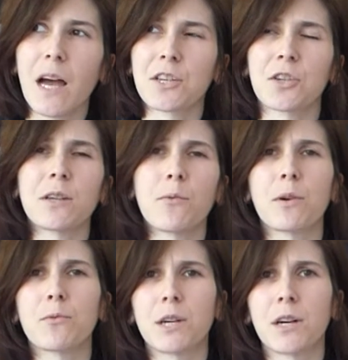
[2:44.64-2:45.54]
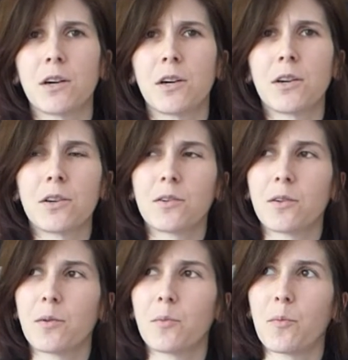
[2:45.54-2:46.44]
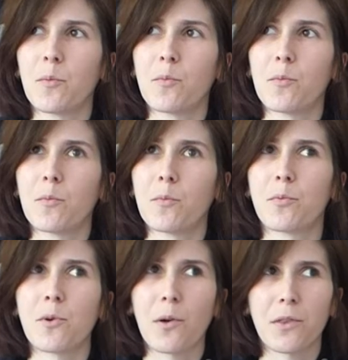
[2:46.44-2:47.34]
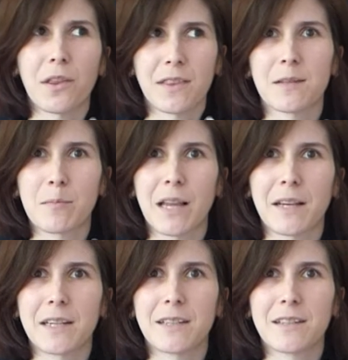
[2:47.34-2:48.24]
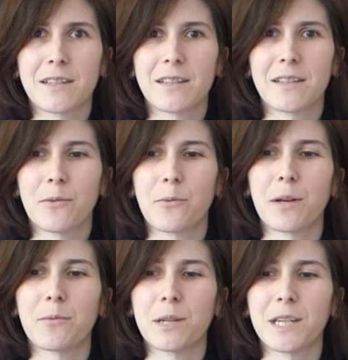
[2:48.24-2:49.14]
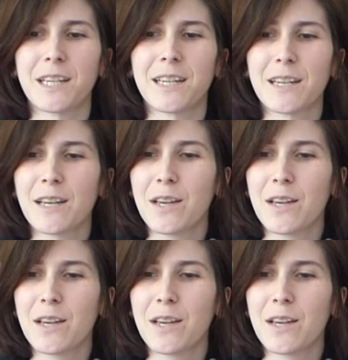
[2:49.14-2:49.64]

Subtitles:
actually when we're brought on this planet, when we